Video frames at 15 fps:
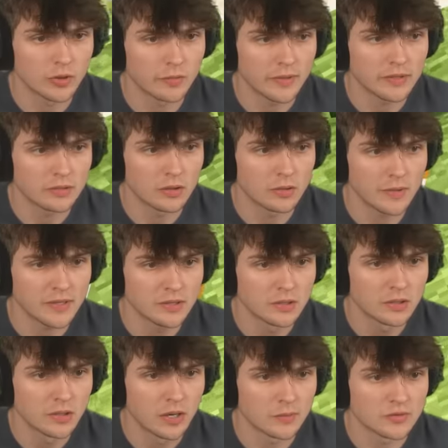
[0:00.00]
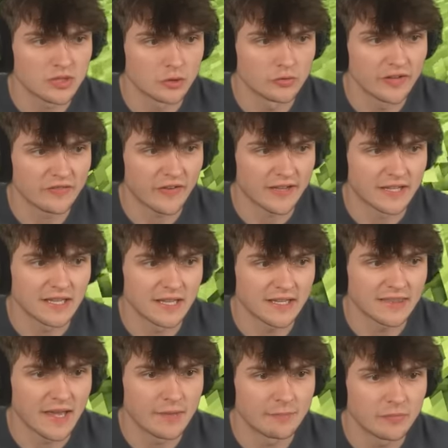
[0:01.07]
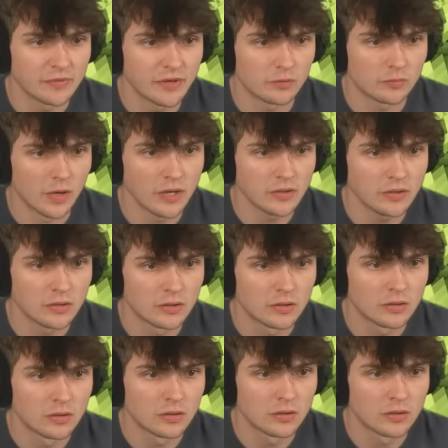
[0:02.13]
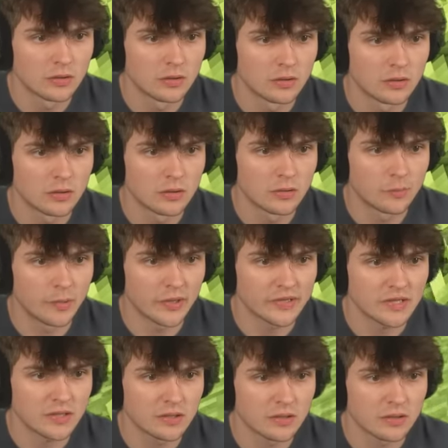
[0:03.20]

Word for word: away, go away. I was told that if I click them, they'll run. Buddy.